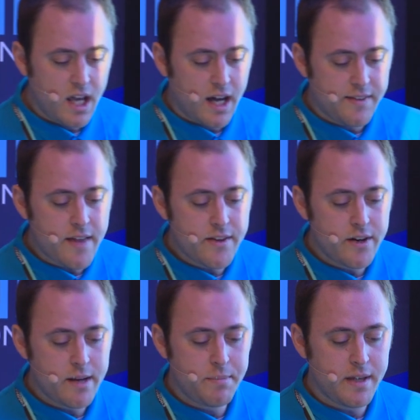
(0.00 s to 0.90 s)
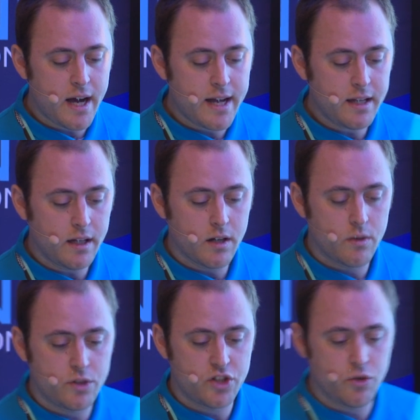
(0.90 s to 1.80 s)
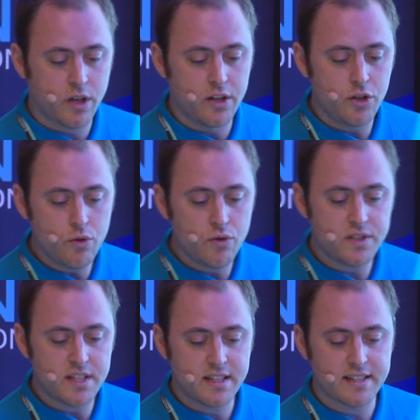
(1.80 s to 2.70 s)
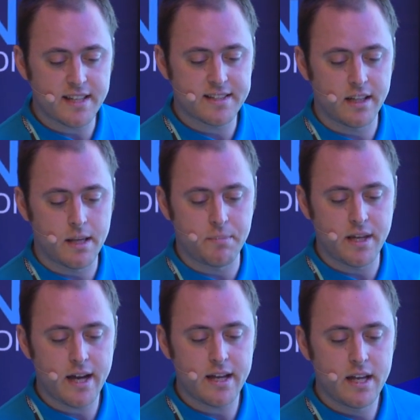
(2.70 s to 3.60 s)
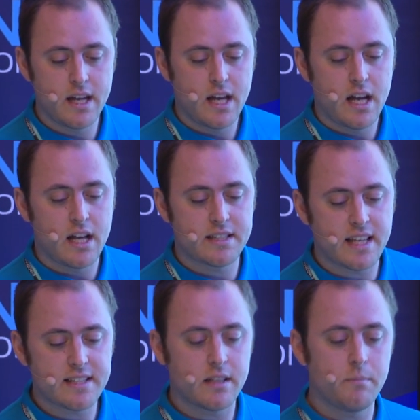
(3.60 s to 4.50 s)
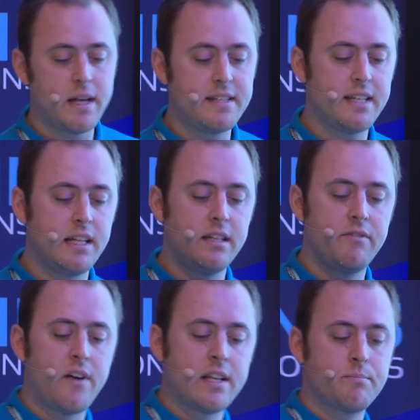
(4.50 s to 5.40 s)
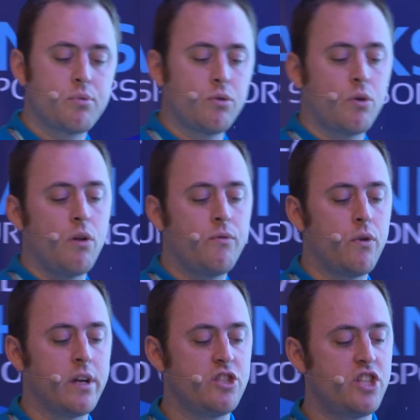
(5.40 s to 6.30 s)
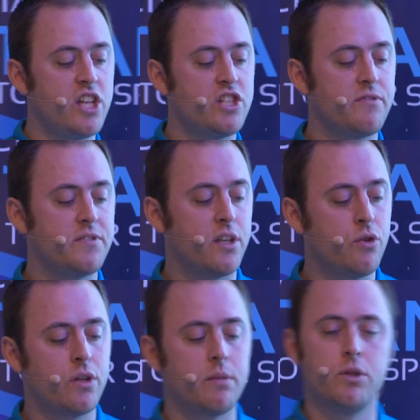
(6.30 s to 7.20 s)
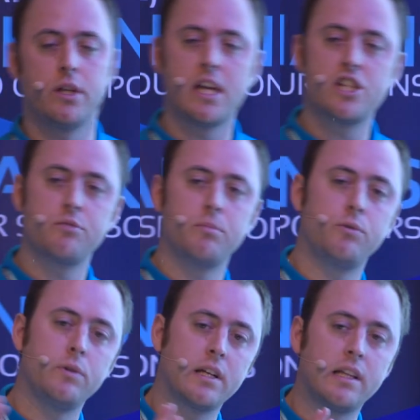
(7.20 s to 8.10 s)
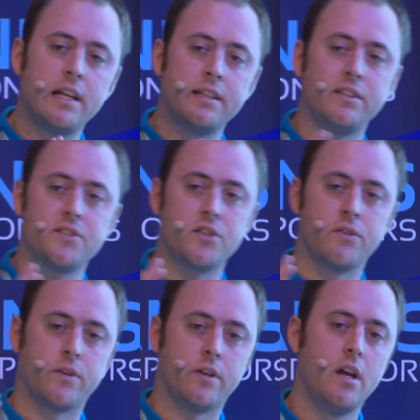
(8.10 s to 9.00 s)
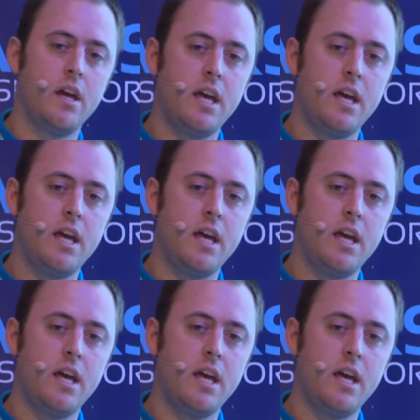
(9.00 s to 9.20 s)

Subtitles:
Another API which you can use is the SASL API. A SASL basically defines protocol for exchange of secure communication between a client and a server.